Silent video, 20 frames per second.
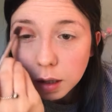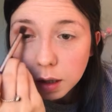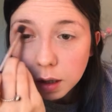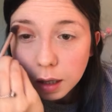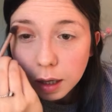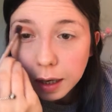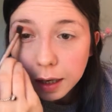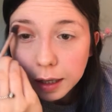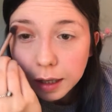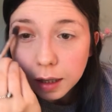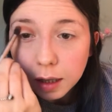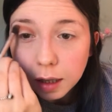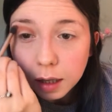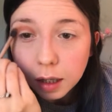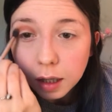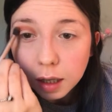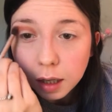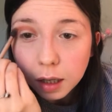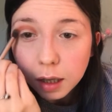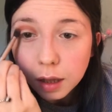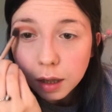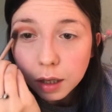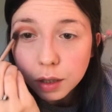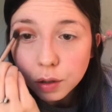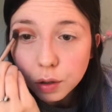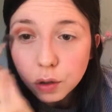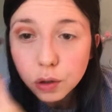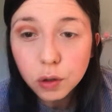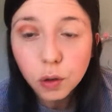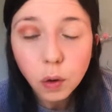Like, they're
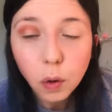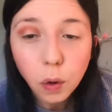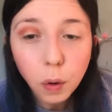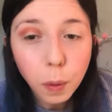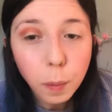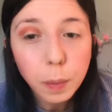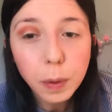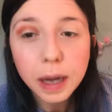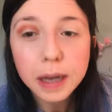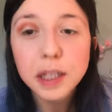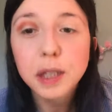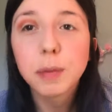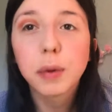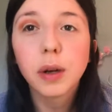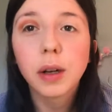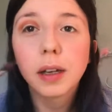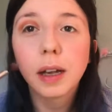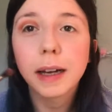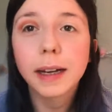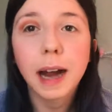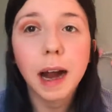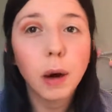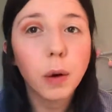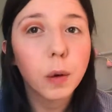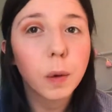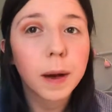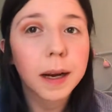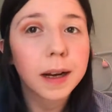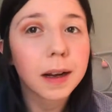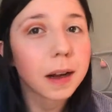so blendable. Like, how
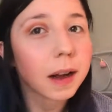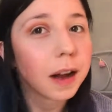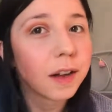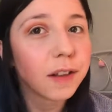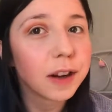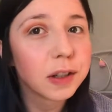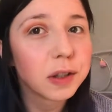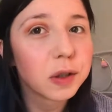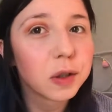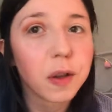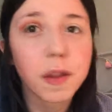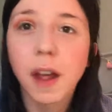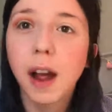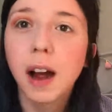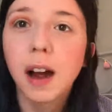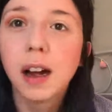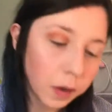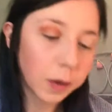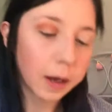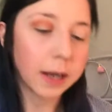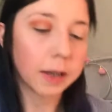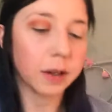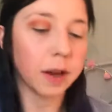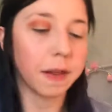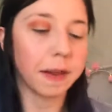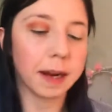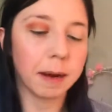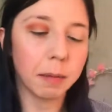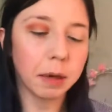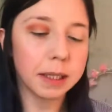quick have I just done that? Okay, so I
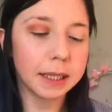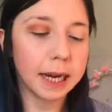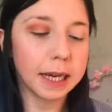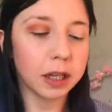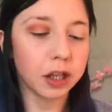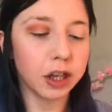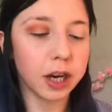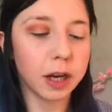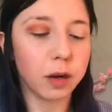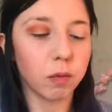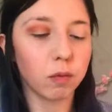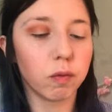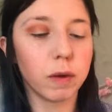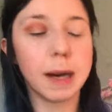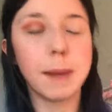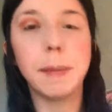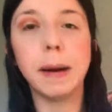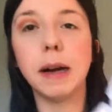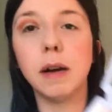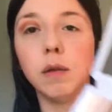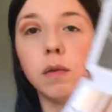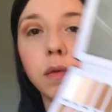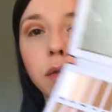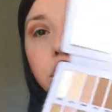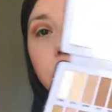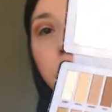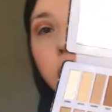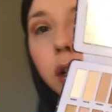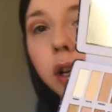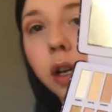think I'm gonna take the shade
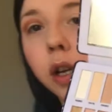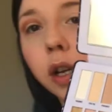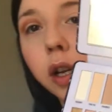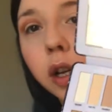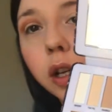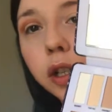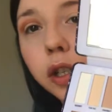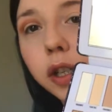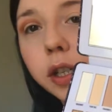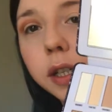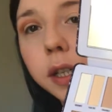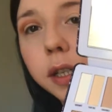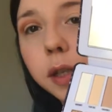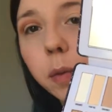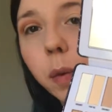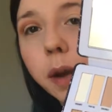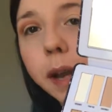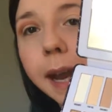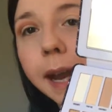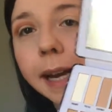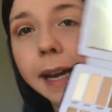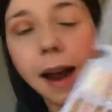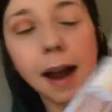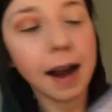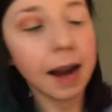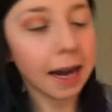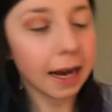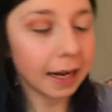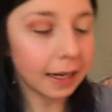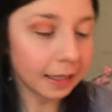Rebound, just this one
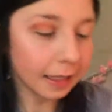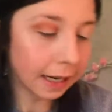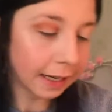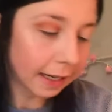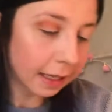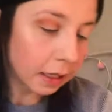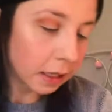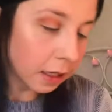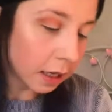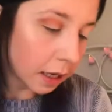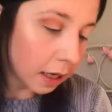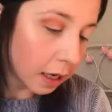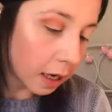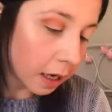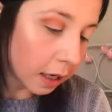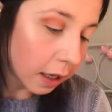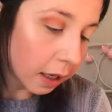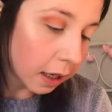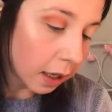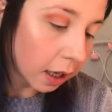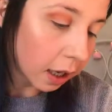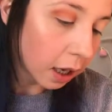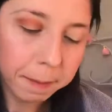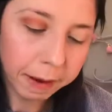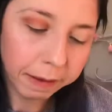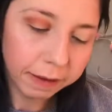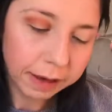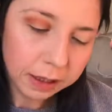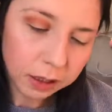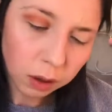here, and it's like a dark
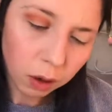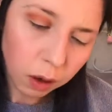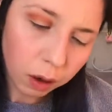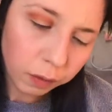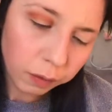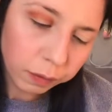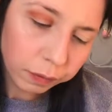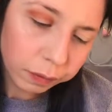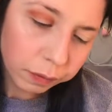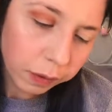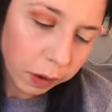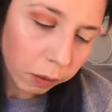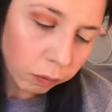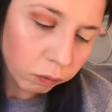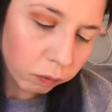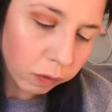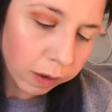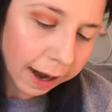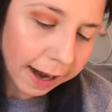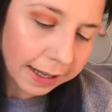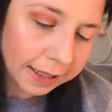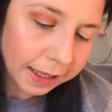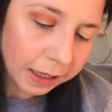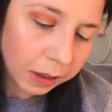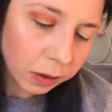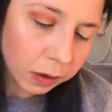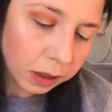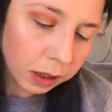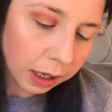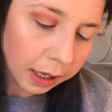berry sort of red, it
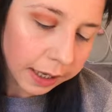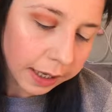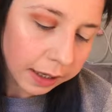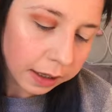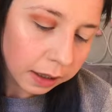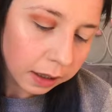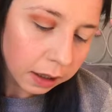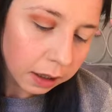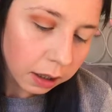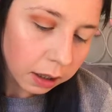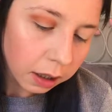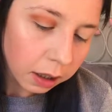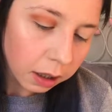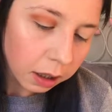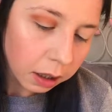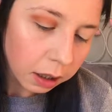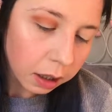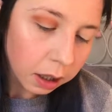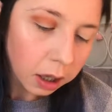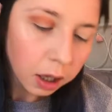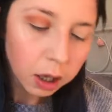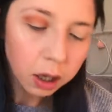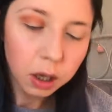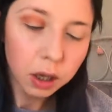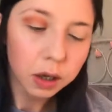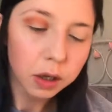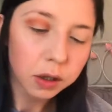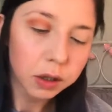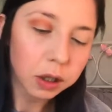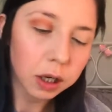looks like.
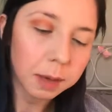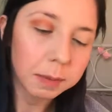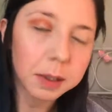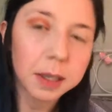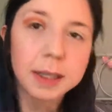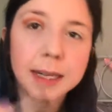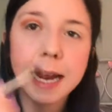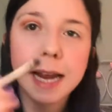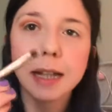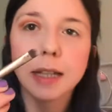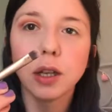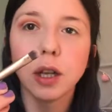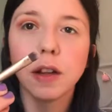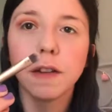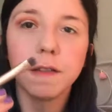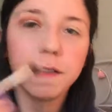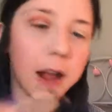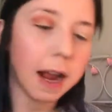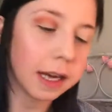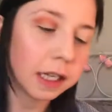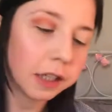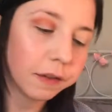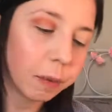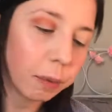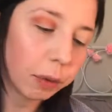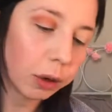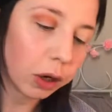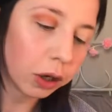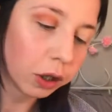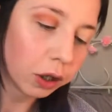So I'm just gonna take this on the flat end of a
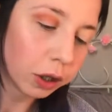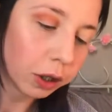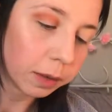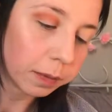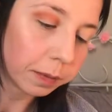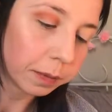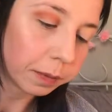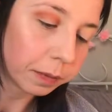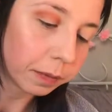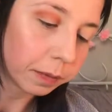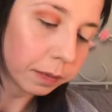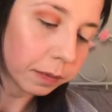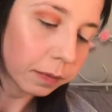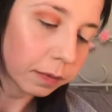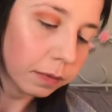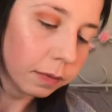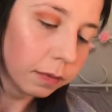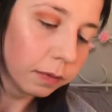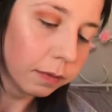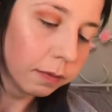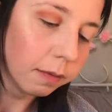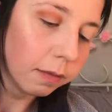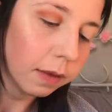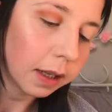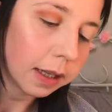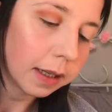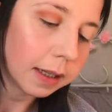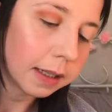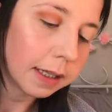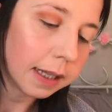brush,
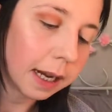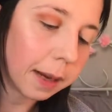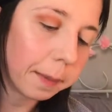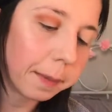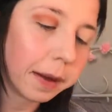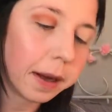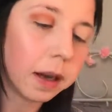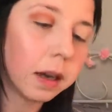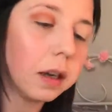tap it